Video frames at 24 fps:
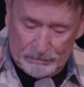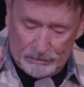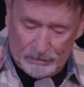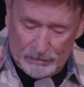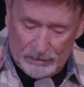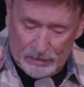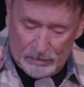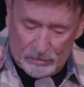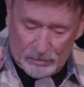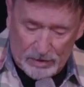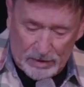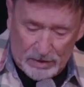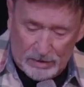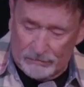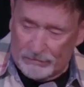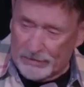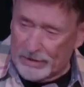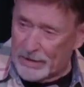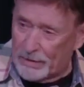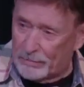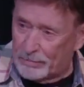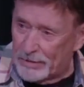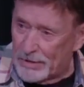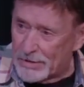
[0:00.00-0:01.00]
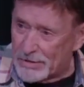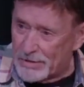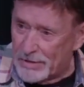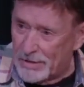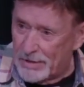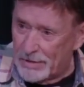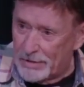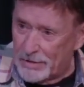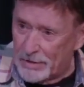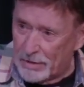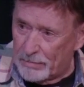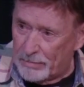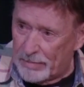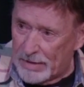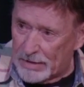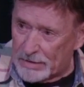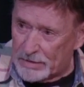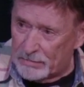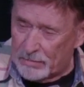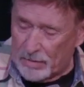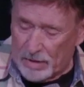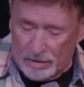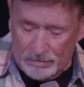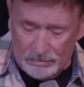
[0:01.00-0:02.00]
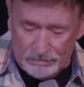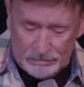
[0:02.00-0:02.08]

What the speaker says: I'm trying to find a place to end here, Pastor Barr.